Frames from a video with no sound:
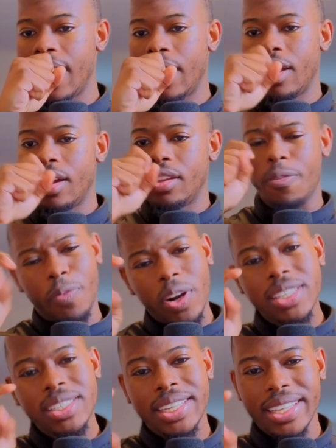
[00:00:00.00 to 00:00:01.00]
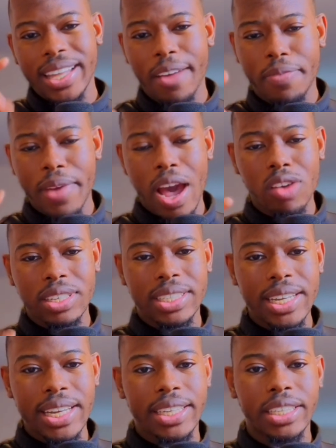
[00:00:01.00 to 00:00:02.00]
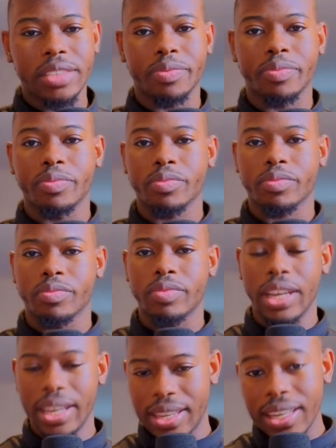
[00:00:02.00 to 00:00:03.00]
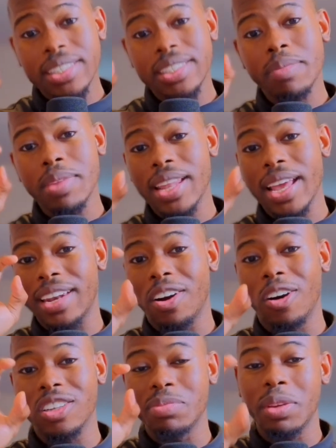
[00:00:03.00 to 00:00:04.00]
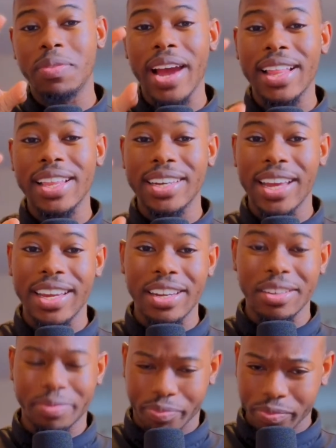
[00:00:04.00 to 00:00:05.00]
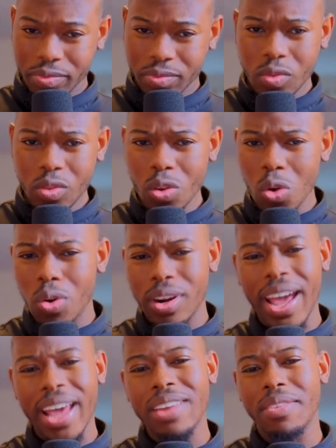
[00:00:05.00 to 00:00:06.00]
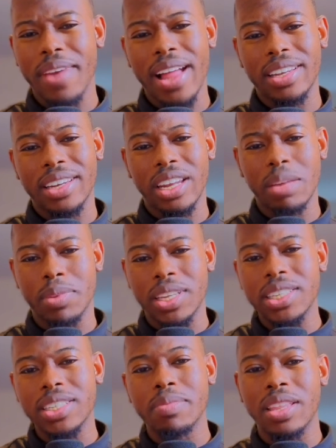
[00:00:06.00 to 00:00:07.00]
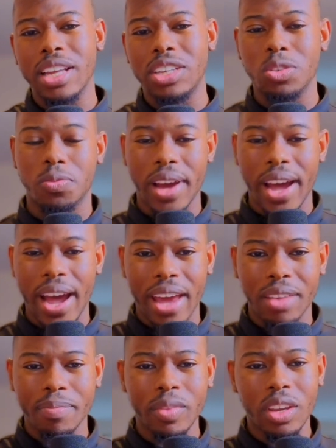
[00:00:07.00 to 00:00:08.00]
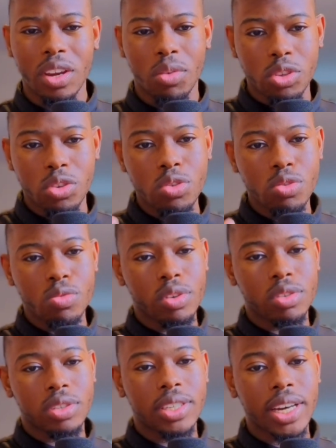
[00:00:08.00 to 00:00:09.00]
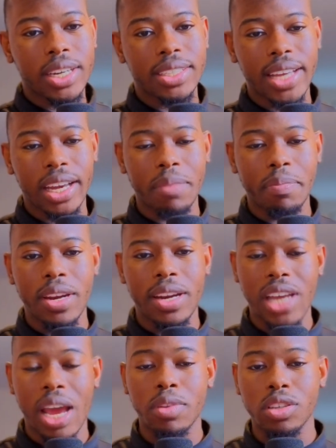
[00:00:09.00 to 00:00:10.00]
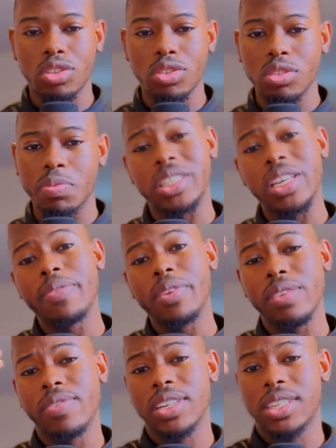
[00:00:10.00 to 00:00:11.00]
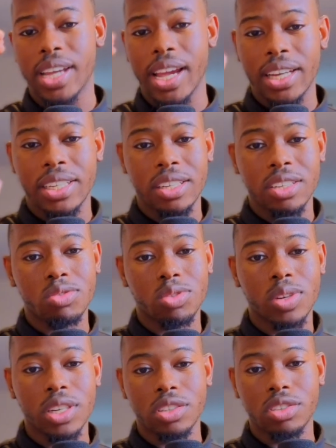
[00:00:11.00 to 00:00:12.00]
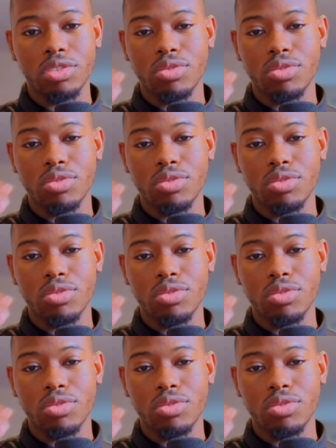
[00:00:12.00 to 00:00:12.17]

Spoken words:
The first thing that I found is this, and this is something that can also be validated, or not even validated, but this is something that you find when you study 2 Peter chapter 2, specifically verses 18 through 22.